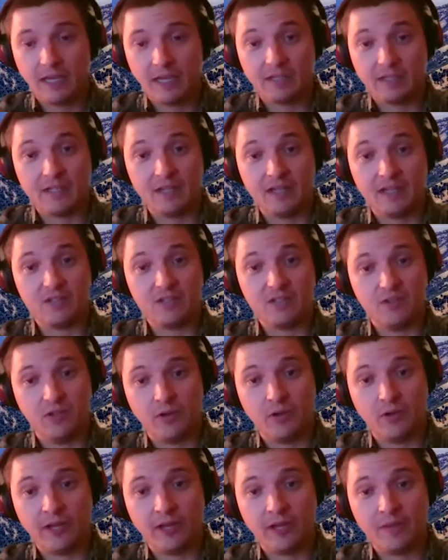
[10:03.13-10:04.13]
and getting to
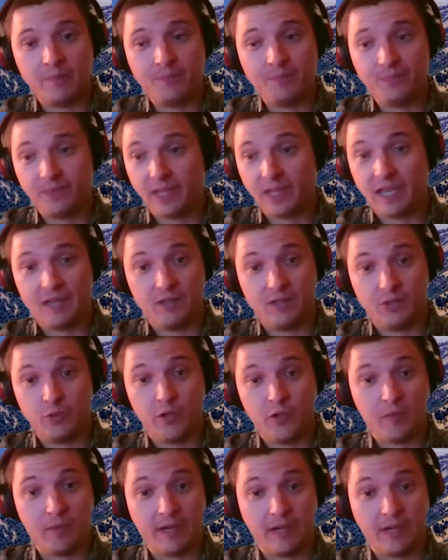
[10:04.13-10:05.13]
know them and
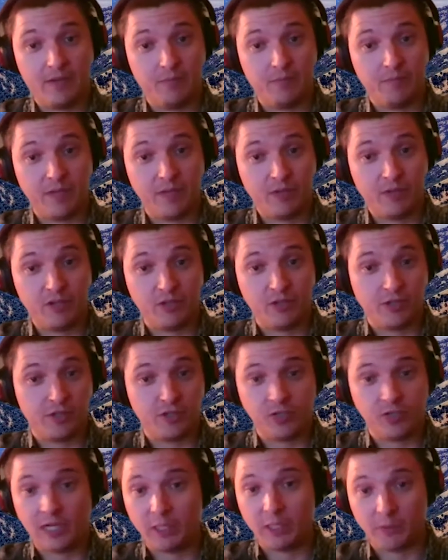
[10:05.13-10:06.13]
doing my
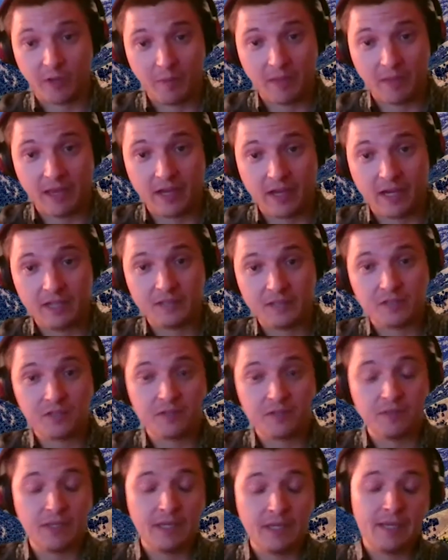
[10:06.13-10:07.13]
research, Ellery
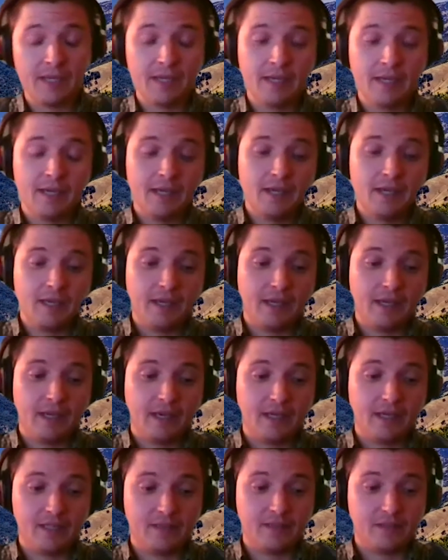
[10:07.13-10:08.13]
Mayance.
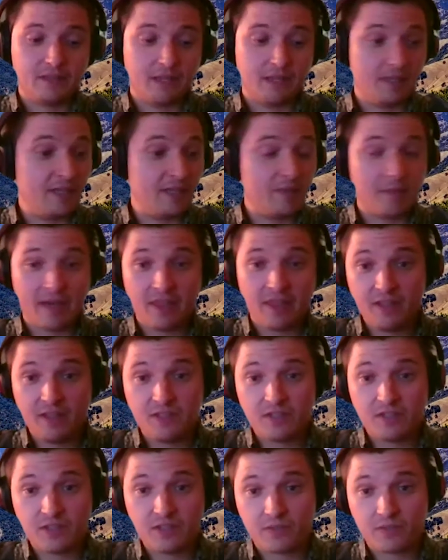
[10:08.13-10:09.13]
And I did my
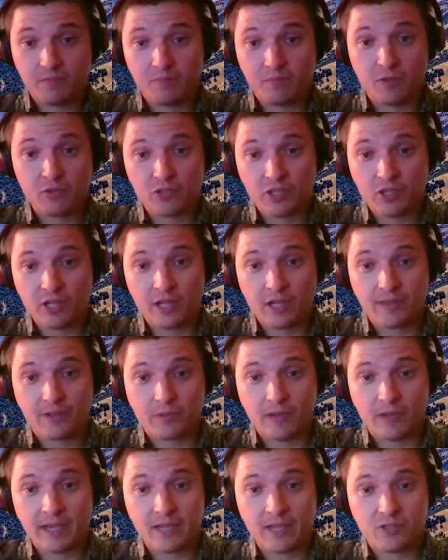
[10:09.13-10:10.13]
thesis mostly on the
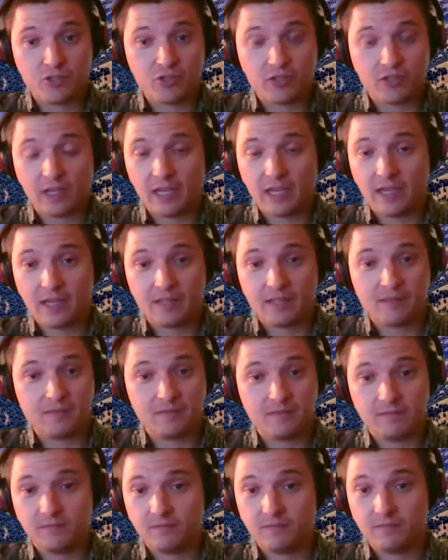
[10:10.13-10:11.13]
ranch.
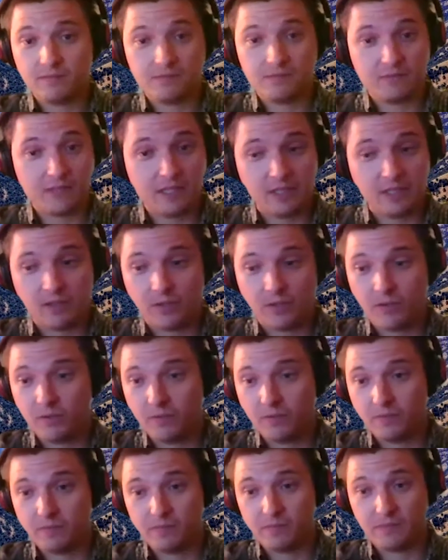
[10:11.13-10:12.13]
And, you
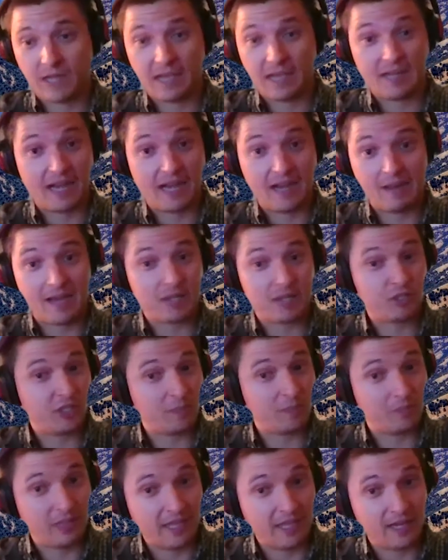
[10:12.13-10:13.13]
know, I'd
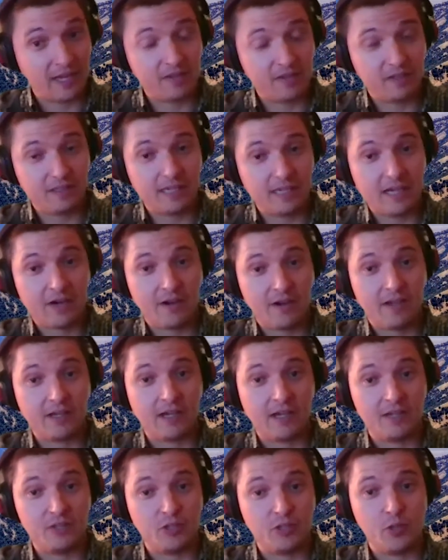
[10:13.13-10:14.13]
actually planned on carrying
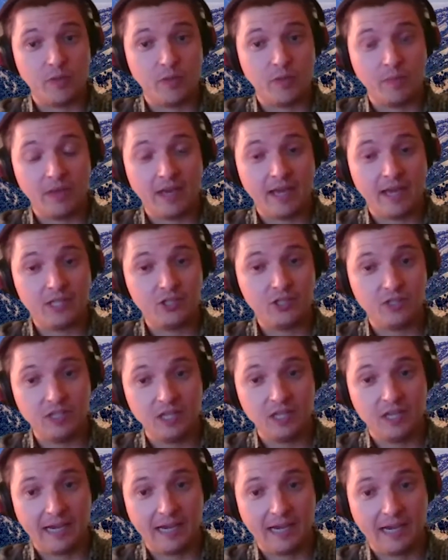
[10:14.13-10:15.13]
on to do a
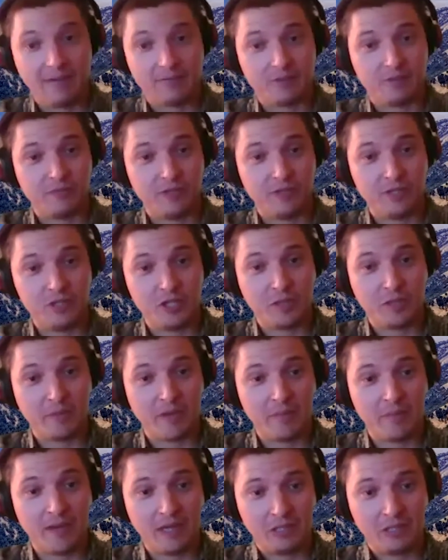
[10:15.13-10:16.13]
PhD after finishing
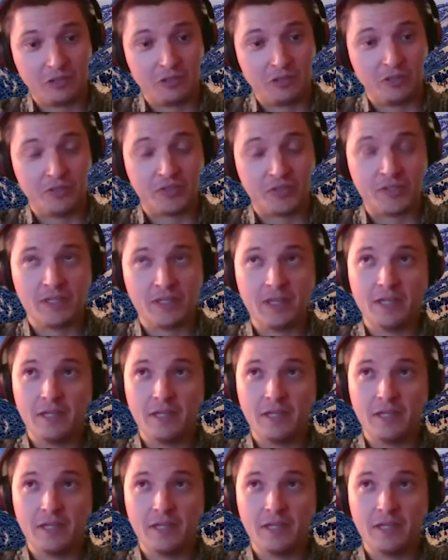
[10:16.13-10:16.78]
my master's.